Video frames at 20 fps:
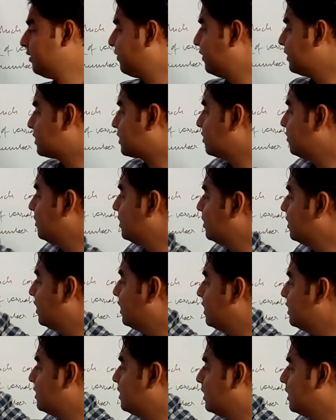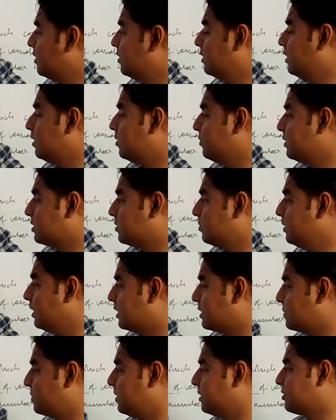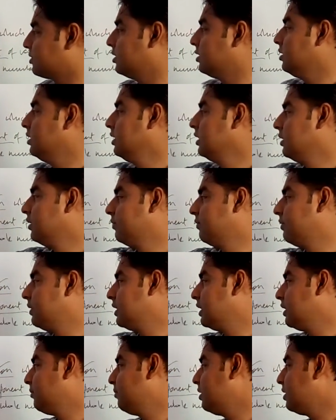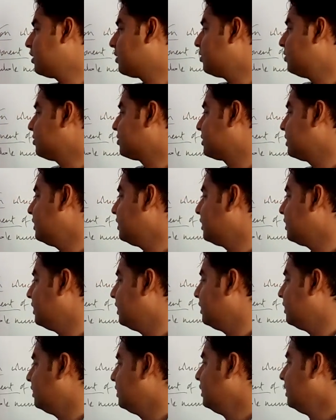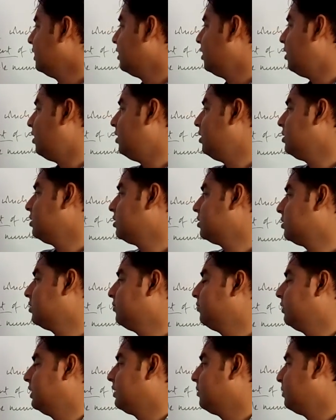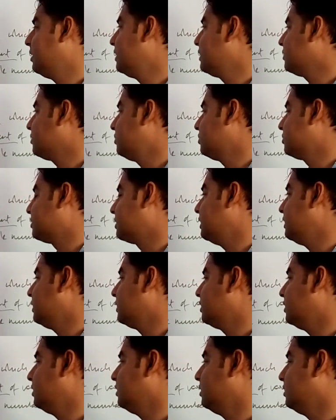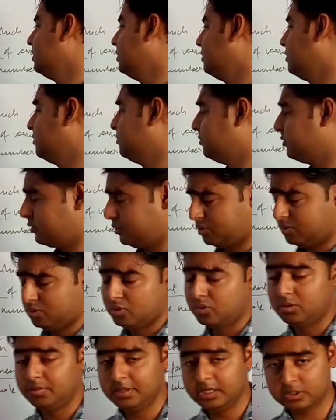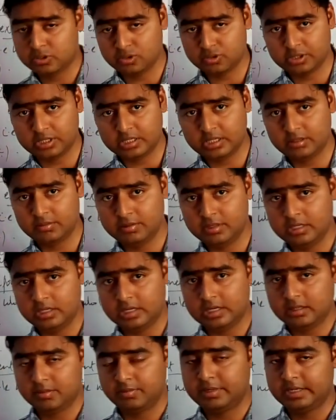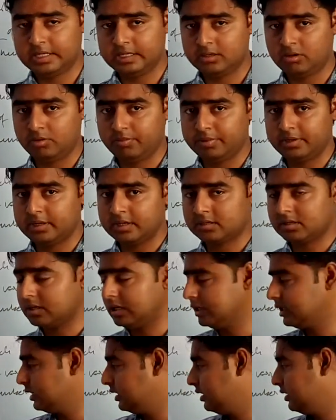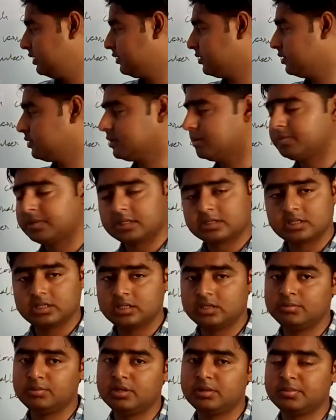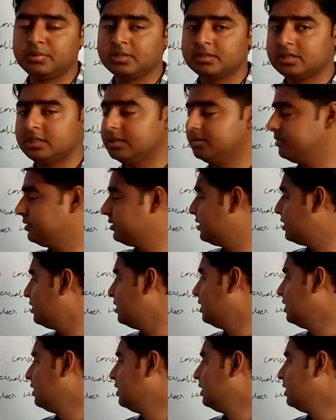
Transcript: First one, there must be expression variable, constant, and all variable and constant should be associated with the arithmetic operators like addition, subtraction, and multiplication, division.